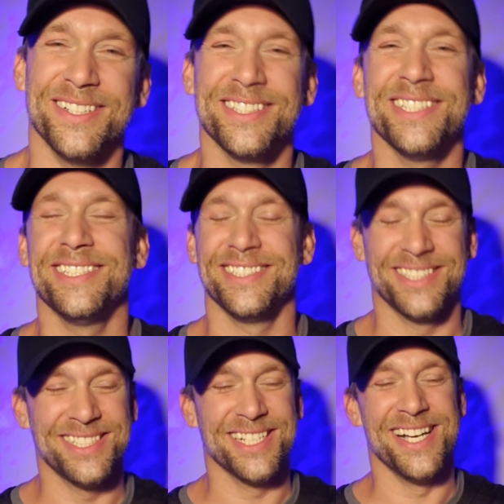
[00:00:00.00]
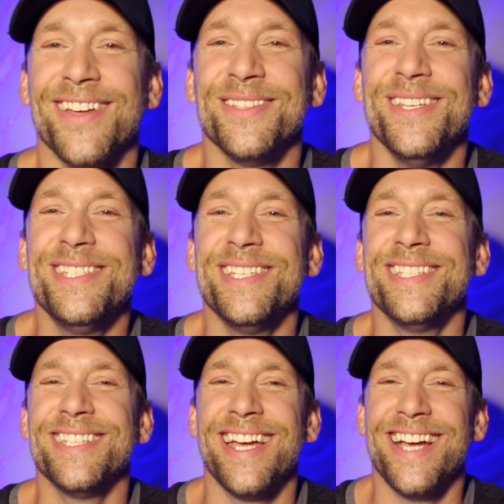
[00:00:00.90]
Good song. So this is
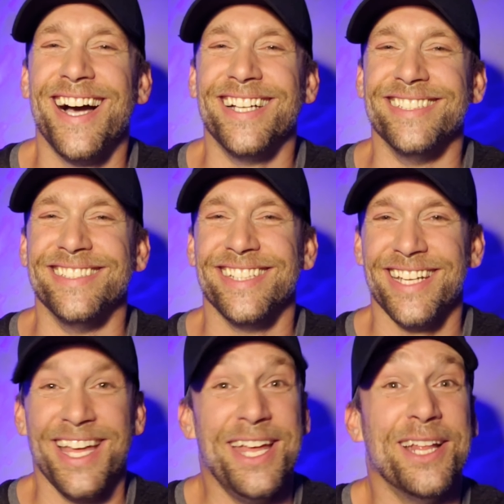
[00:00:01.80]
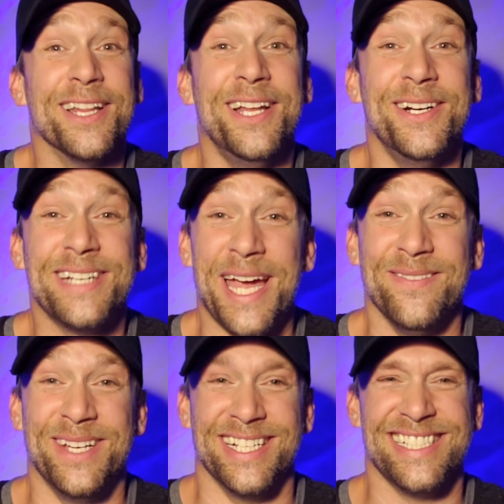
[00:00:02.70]
Saigon, Luke
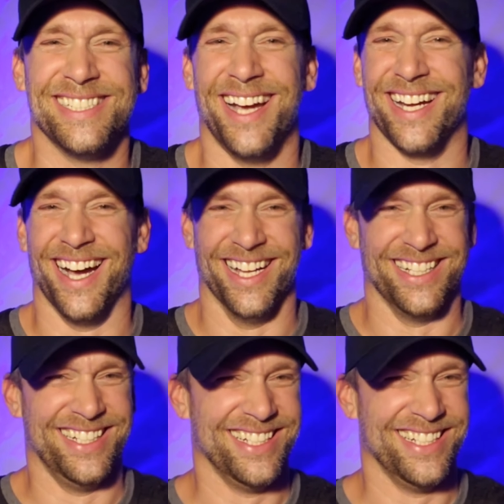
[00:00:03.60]
Hemmings, Saigon.